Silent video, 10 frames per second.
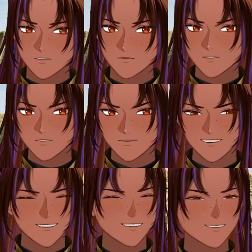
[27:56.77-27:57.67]

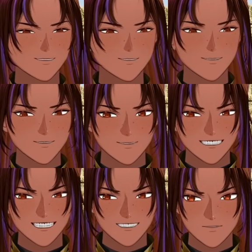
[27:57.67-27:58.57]
movement is
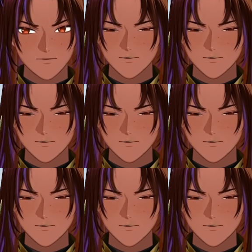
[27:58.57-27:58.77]
insane.